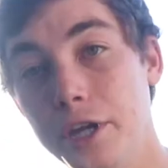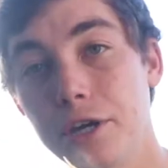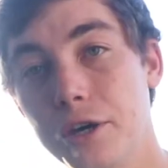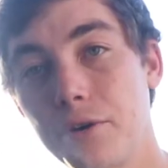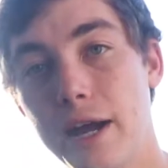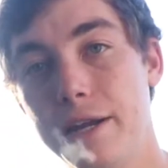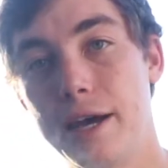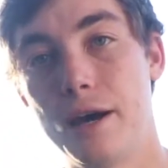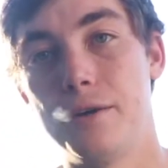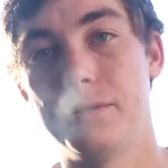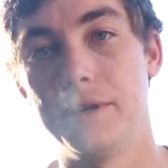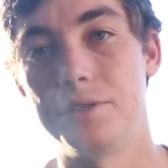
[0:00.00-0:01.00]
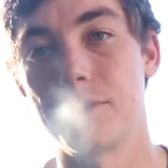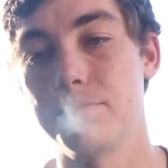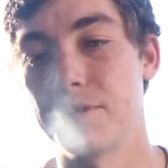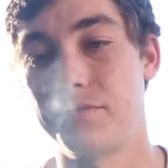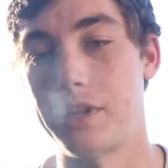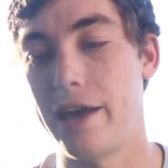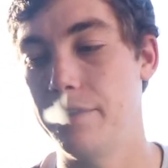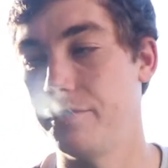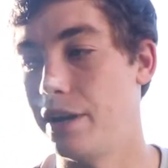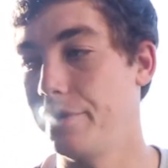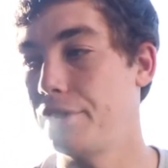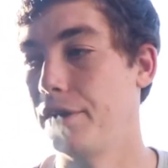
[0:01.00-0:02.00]
good right now in terms of life
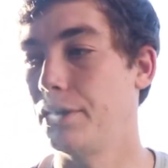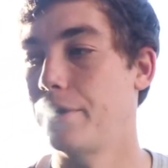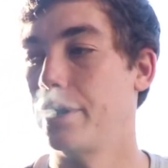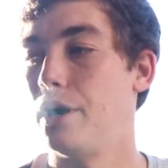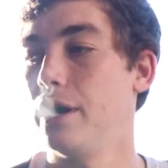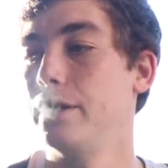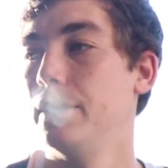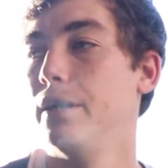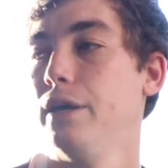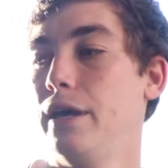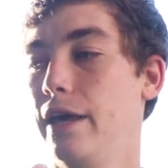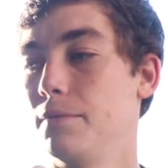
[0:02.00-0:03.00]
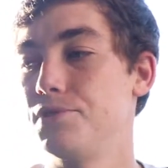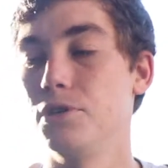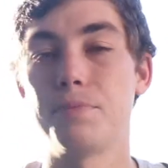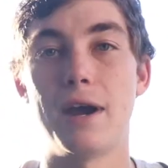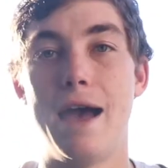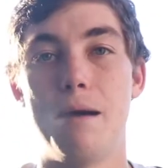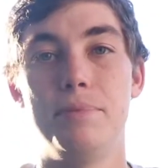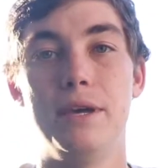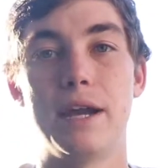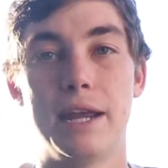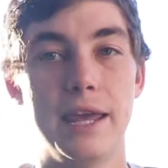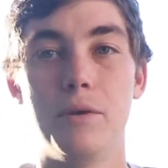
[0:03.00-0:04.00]
and everything going on. And I'm super happy,
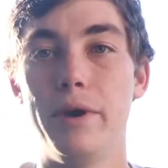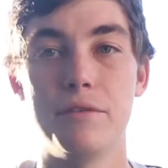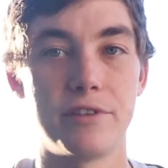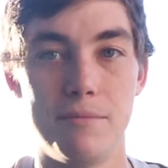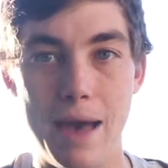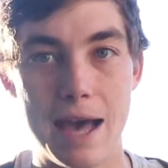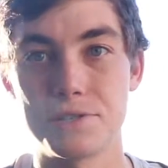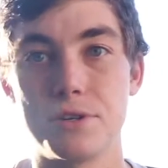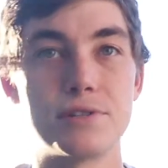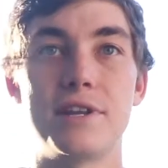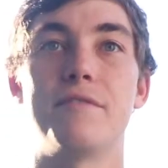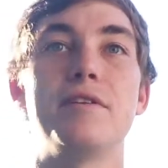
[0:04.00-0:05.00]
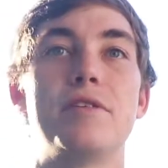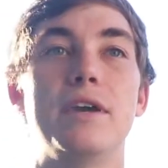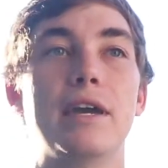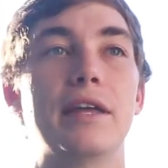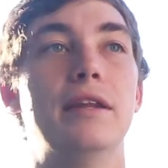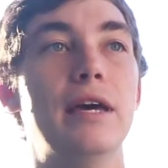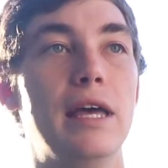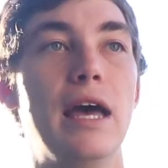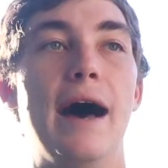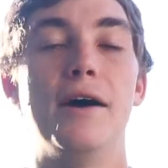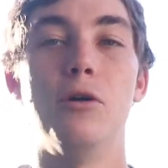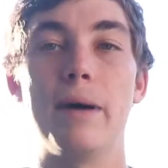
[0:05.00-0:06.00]
and I can't wait for the Masters and everything. And
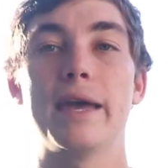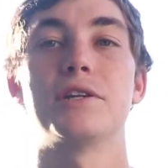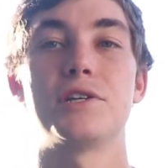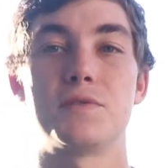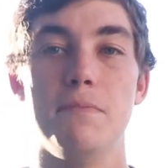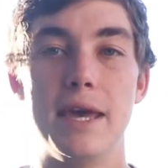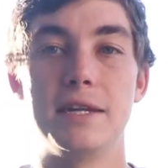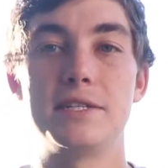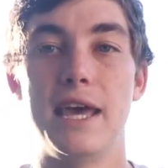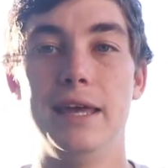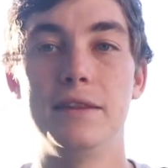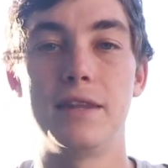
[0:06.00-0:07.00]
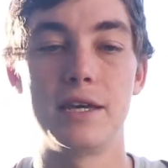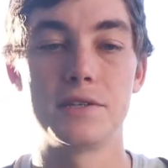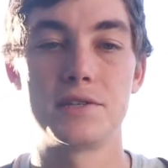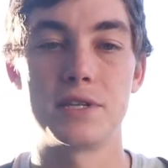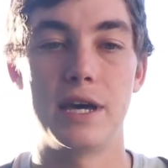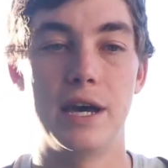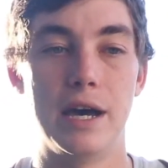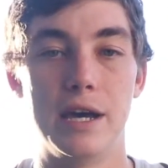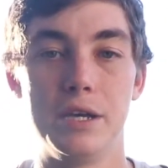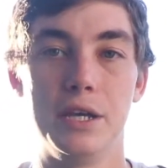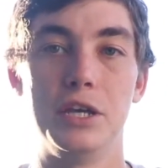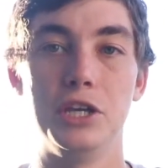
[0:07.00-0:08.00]
I hope I can just maintain this
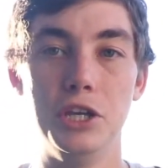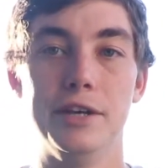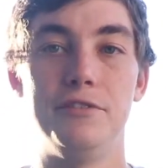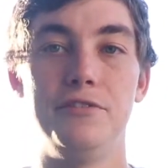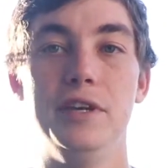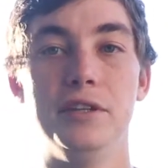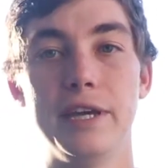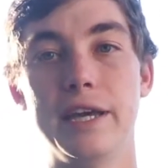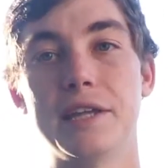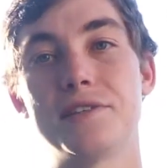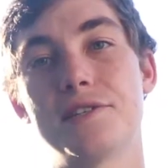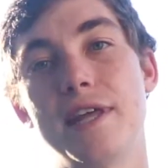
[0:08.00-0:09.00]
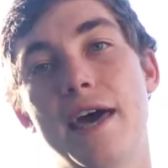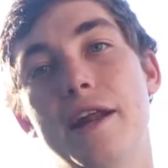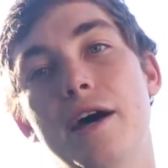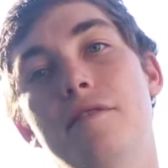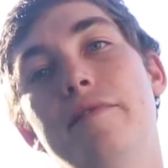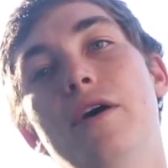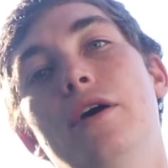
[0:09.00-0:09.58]
good feeling instead of